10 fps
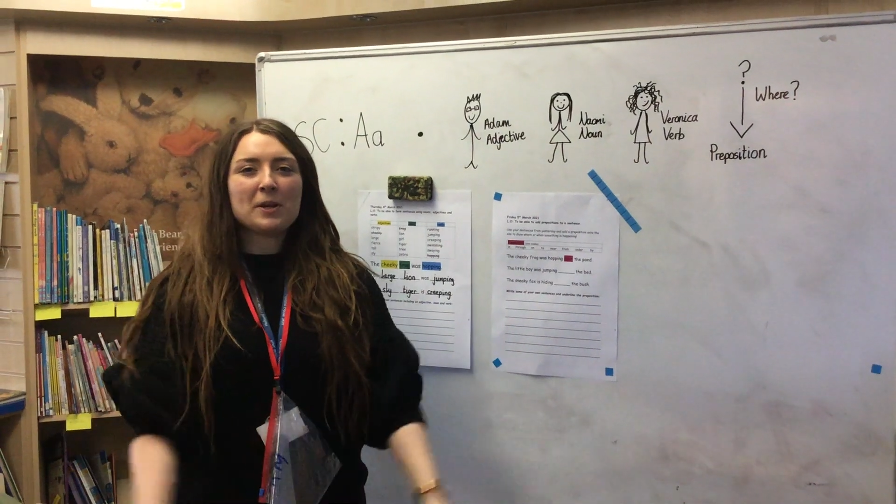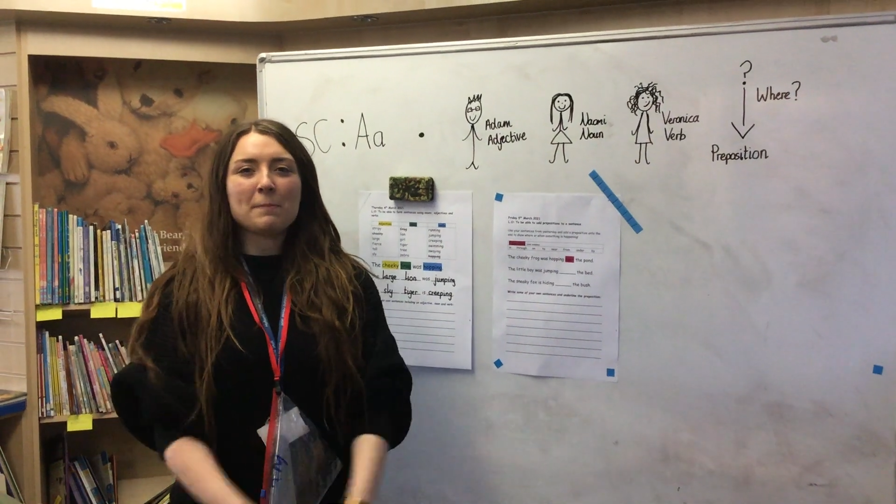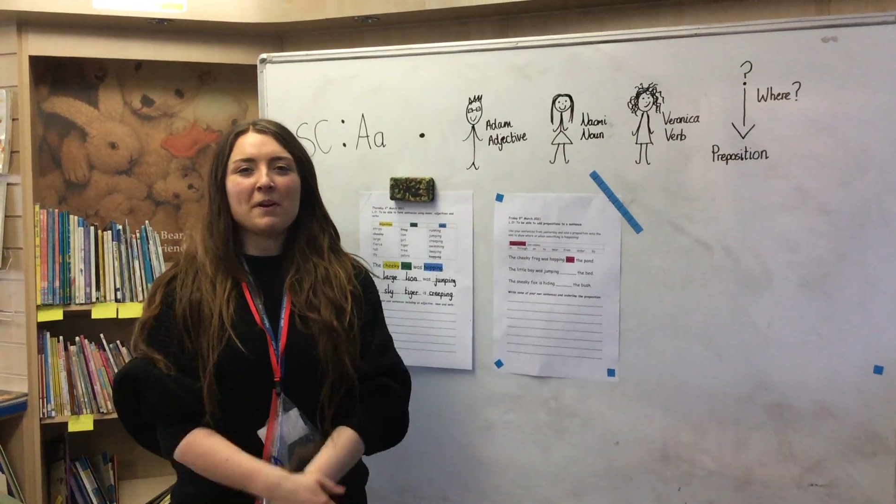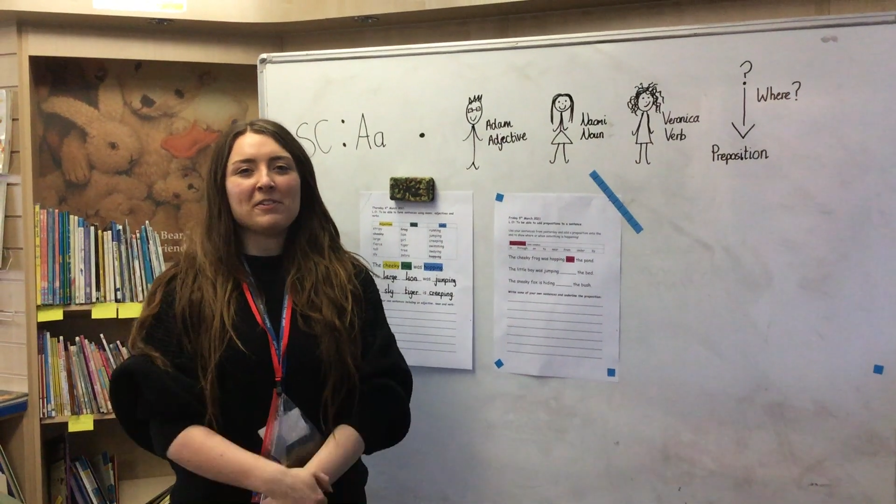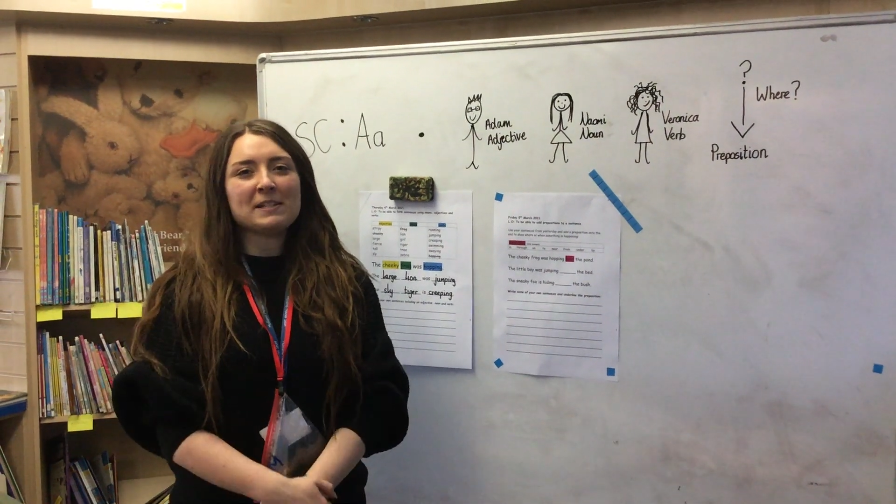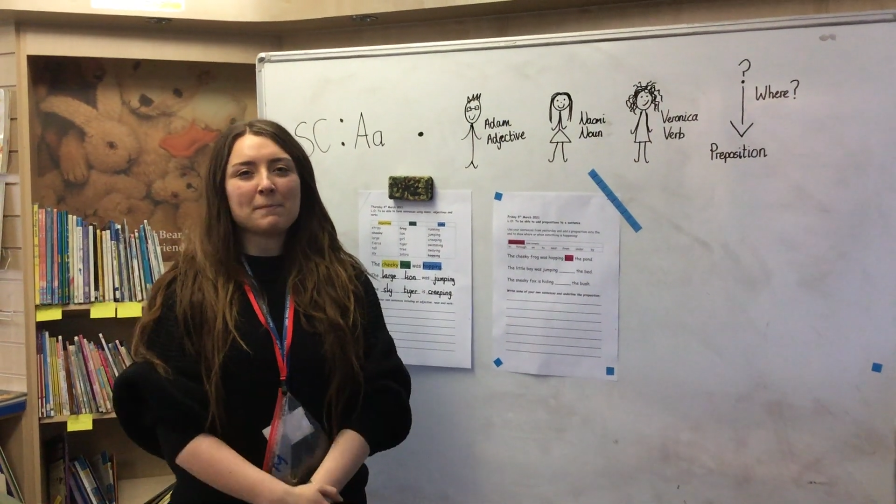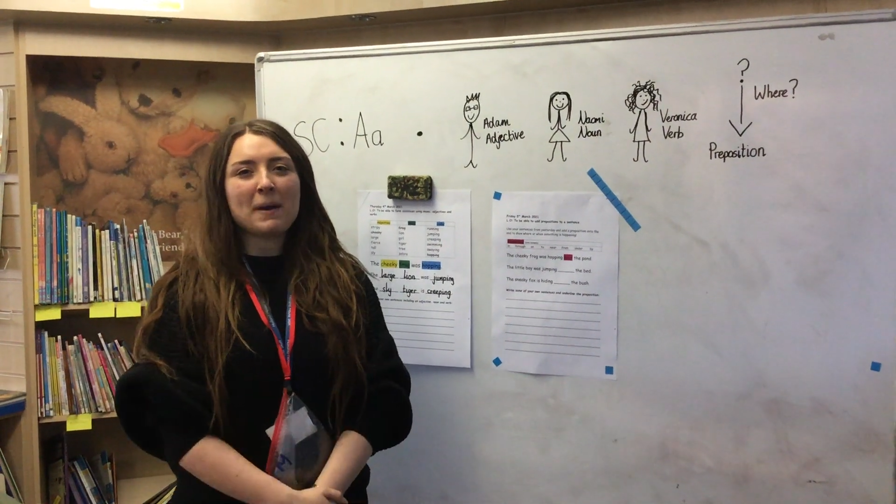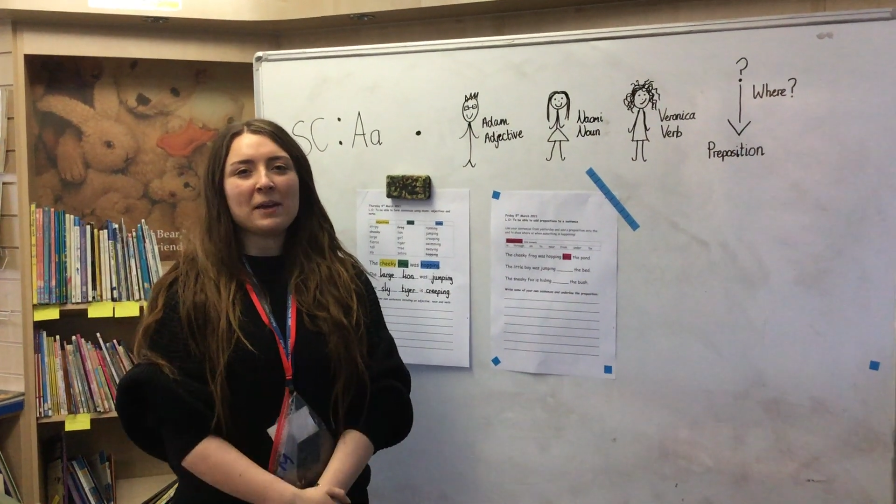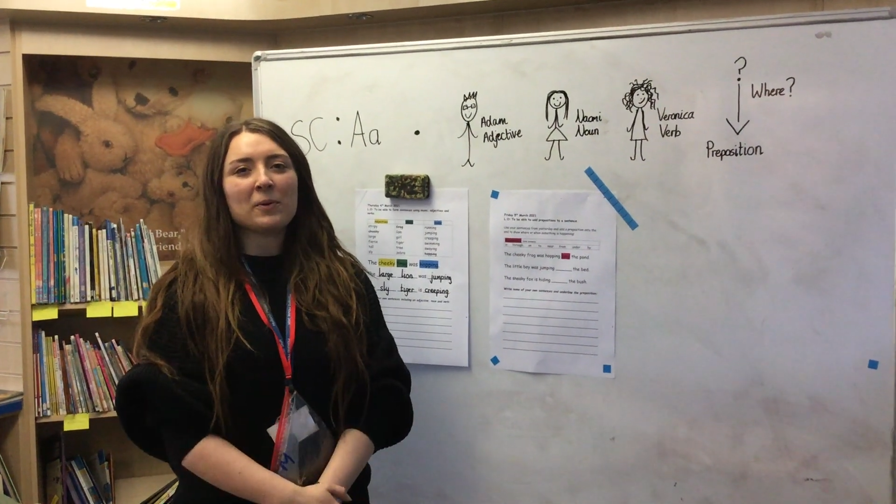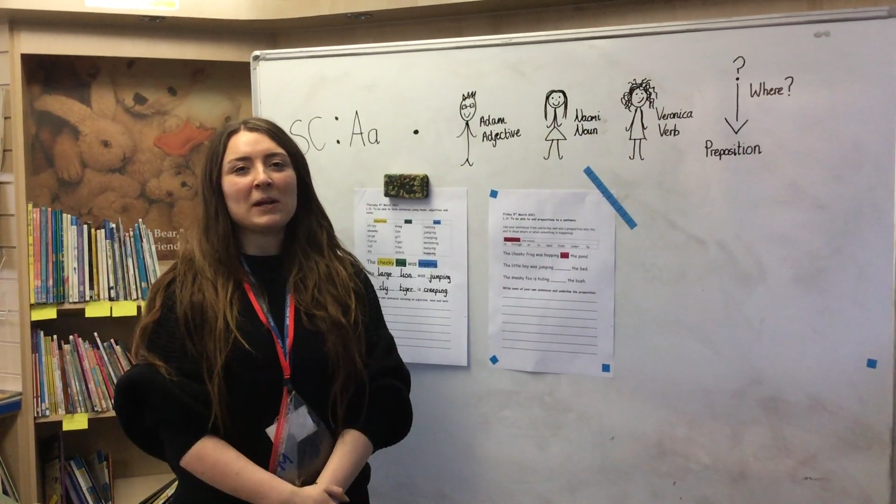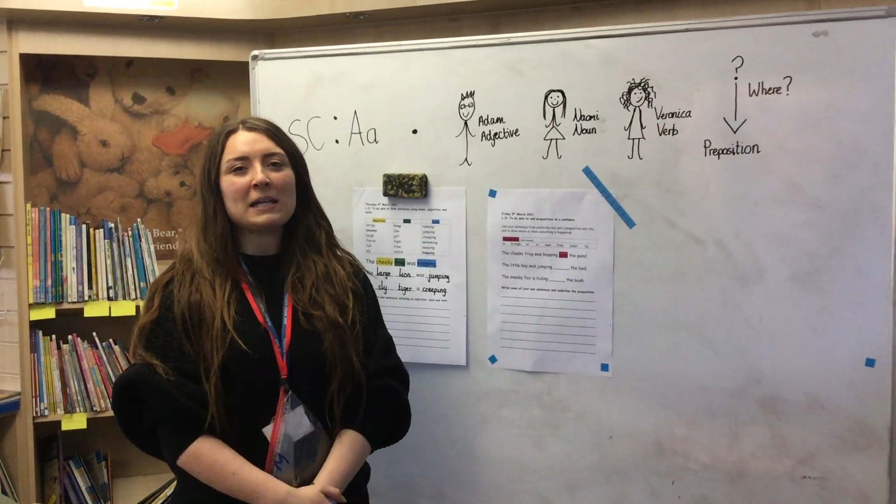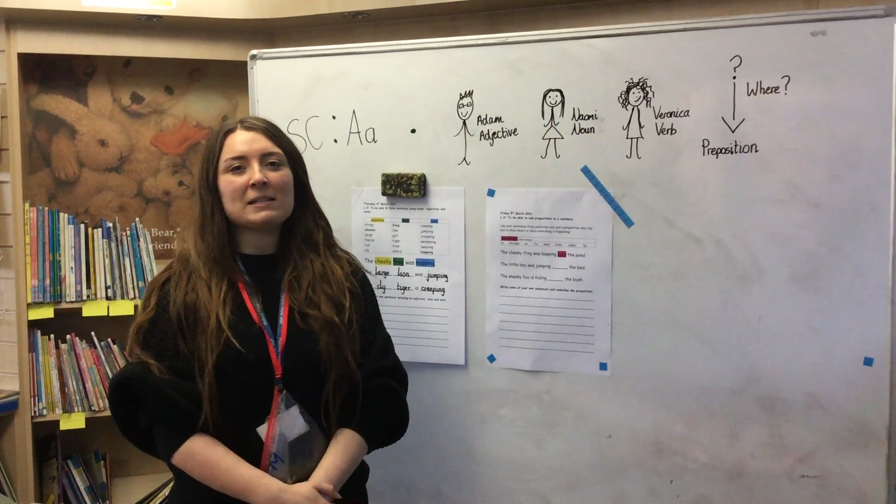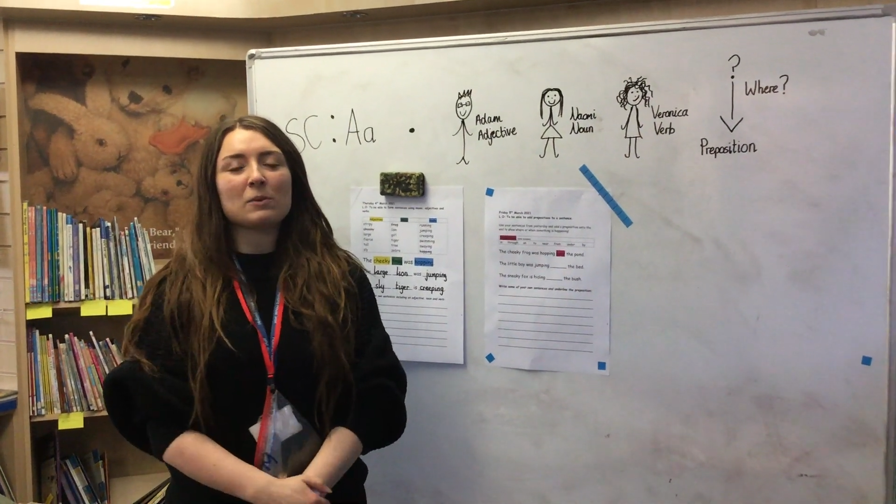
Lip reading: morning, puffins and penguins.